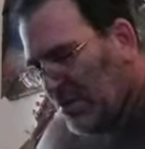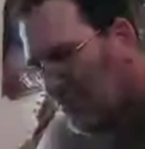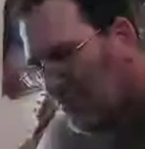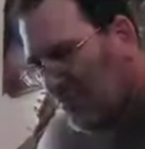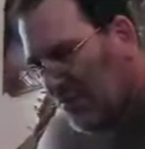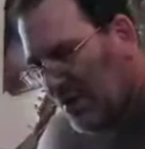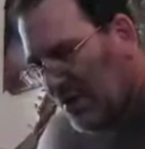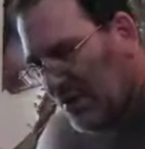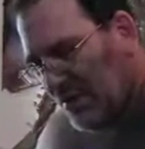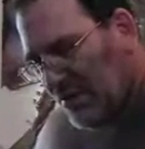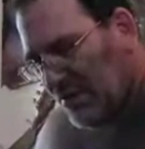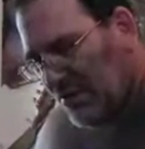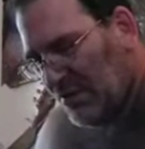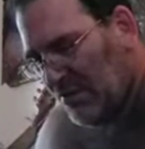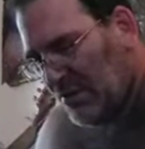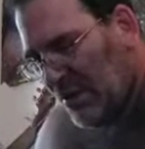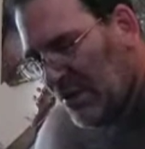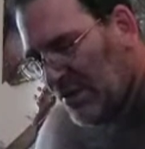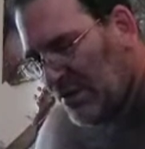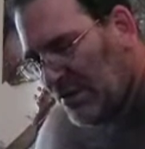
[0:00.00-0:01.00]
Why aren't you
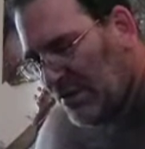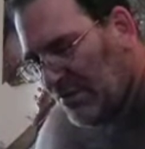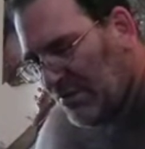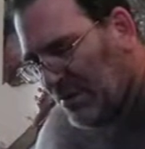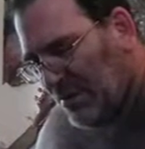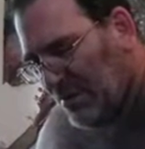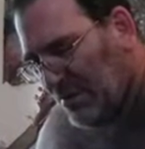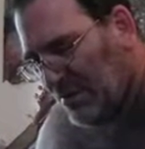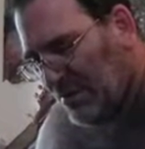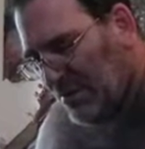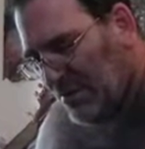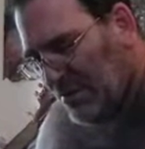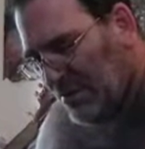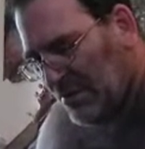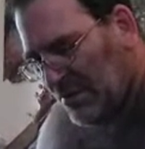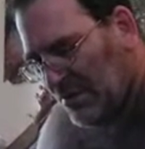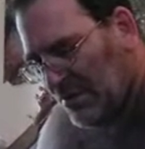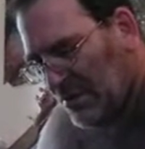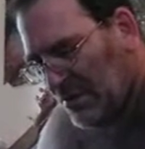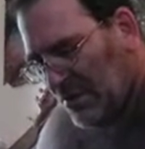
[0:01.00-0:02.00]
watching me?
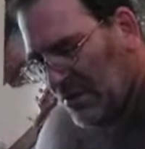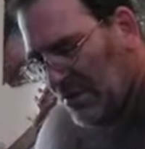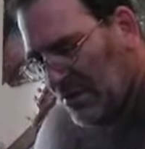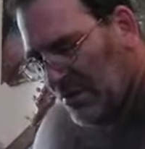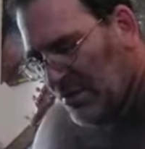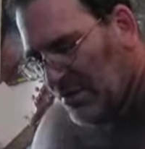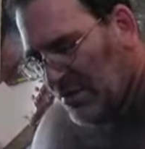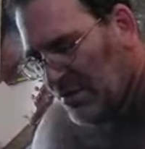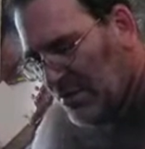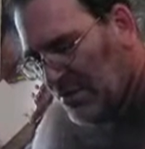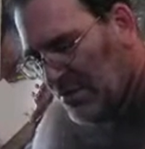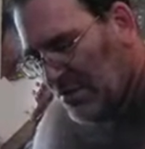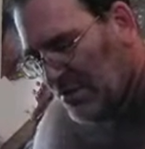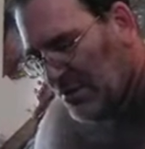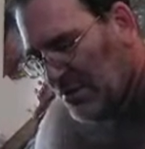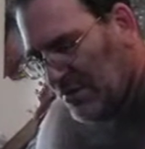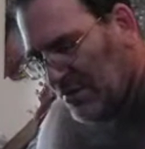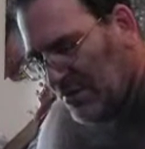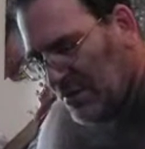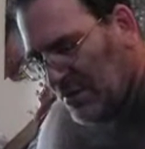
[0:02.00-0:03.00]

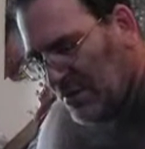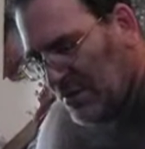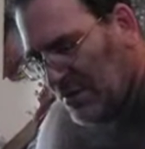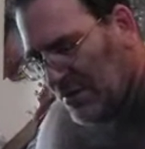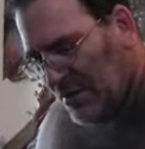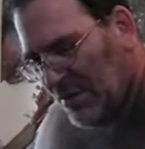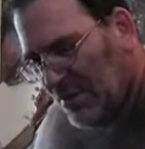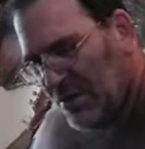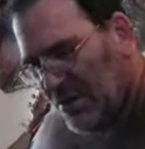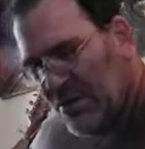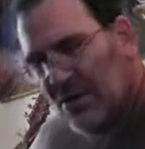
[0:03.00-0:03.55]
Come on.